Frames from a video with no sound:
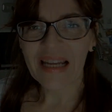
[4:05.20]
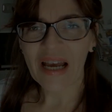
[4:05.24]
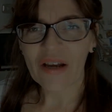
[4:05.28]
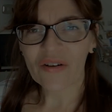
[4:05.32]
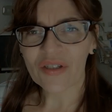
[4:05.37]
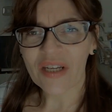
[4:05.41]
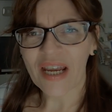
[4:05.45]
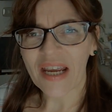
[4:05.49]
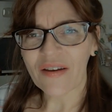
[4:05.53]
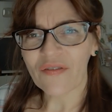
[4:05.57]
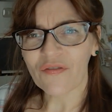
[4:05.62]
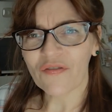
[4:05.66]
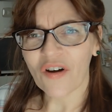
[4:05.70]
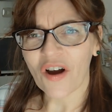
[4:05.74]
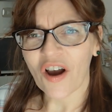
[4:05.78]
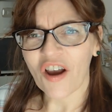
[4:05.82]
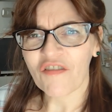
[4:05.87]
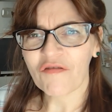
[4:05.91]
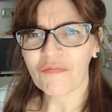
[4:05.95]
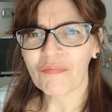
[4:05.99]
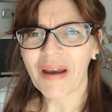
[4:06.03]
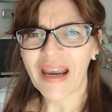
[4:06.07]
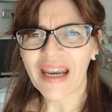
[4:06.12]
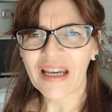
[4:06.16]
Now, day
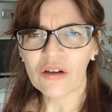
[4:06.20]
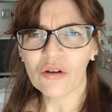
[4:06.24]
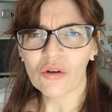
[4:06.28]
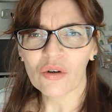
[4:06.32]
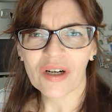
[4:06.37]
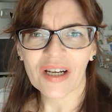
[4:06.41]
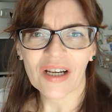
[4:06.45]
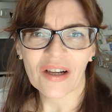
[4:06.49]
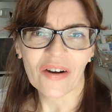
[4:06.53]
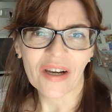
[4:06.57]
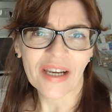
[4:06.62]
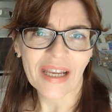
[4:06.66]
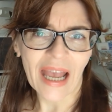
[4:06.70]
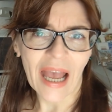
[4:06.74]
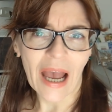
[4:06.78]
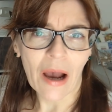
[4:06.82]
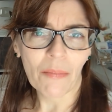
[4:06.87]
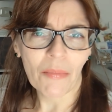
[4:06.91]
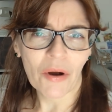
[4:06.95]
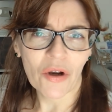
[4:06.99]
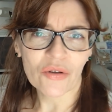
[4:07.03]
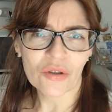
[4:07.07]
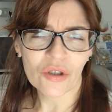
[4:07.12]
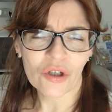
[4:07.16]
5 may look like our
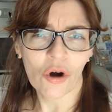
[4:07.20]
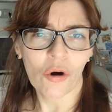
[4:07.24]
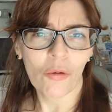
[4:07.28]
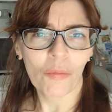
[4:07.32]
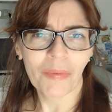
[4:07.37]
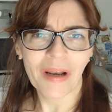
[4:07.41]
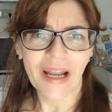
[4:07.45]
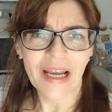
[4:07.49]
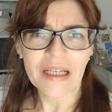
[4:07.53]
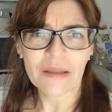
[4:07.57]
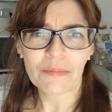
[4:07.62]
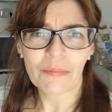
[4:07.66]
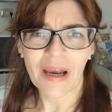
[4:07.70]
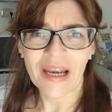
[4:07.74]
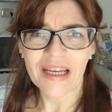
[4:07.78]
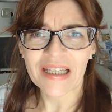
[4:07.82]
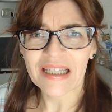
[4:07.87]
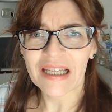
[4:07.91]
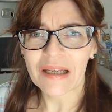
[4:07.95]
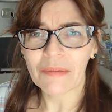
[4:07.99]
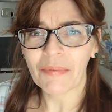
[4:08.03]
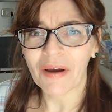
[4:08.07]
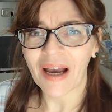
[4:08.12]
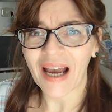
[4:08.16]
most complex
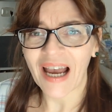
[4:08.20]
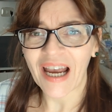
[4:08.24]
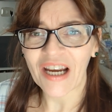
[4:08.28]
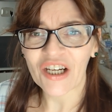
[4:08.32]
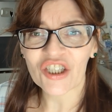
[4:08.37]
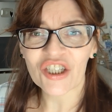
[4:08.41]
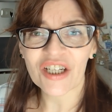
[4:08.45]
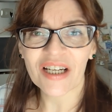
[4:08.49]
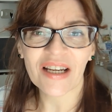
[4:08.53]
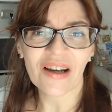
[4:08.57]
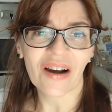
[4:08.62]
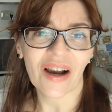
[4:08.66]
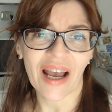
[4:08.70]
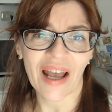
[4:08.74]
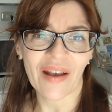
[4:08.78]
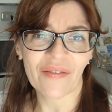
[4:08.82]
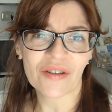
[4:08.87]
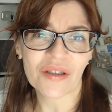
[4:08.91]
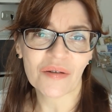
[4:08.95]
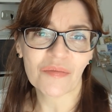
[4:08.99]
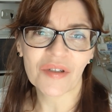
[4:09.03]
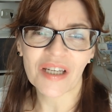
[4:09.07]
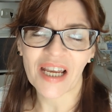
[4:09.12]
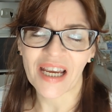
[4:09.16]
painting, but actually I have
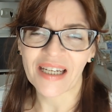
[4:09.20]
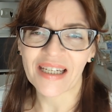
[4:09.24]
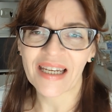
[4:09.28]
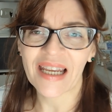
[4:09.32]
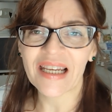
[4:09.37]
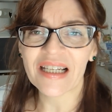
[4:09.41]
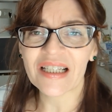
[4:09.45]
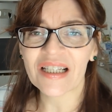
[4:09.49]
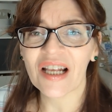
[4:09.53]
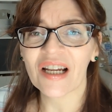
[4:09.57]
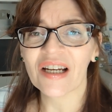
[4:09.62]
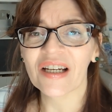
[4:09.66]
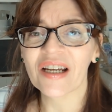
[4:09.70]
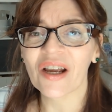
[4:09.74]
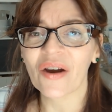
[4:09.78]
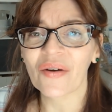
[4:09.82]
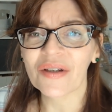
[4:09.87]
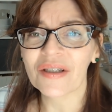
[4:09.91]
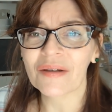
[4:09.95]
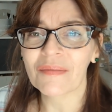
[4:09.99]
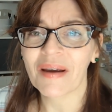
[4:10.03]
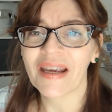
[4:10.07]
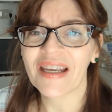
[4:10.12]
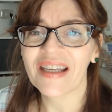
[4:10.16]
some techniques that are going
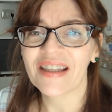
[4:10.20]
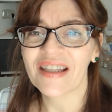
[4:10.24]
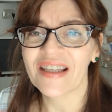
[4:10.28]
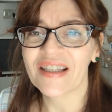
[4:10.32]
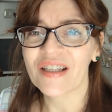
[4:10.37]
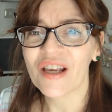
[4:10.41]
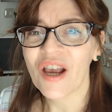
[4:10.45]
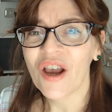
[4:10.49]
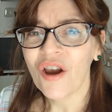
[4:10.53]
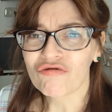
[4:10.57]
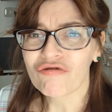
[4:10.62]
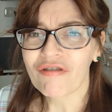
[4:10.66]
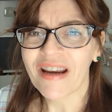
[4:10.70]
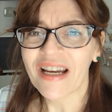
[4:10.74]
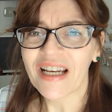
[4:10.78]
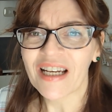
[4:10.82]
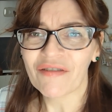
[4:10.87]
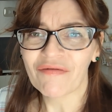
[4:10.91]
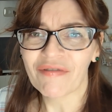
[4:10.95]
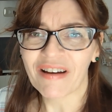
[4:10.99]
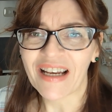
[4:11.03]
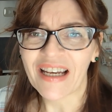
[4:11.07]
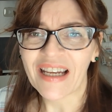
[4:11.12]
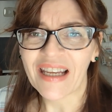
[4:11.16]
to make this really,
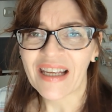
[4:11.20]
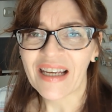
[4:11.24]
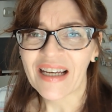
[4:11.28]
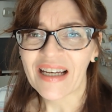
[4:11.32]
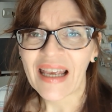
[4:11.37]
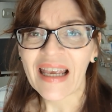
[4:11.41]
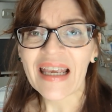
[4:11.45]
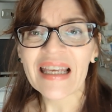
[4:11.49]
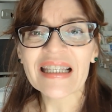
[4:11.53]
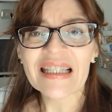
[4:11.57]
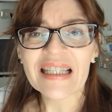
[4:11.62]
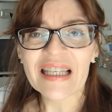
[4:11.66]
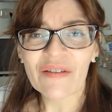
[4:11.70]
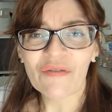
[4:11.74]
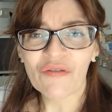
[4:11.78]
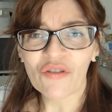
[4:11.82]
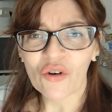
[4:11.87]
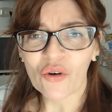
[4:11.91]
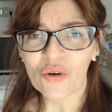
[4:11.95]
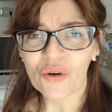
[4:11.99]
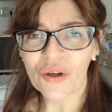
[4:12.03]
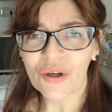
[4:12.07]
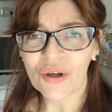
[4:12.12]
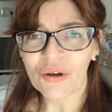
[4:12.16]
really easy
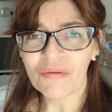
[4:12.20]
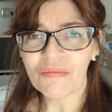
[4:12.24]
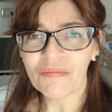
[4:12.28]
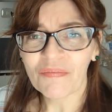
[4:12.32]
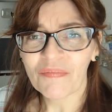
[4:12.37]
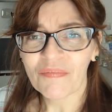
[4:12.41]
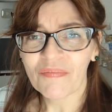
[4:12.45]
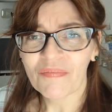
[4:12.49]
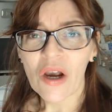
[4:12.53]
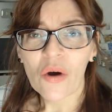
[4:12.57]
for you.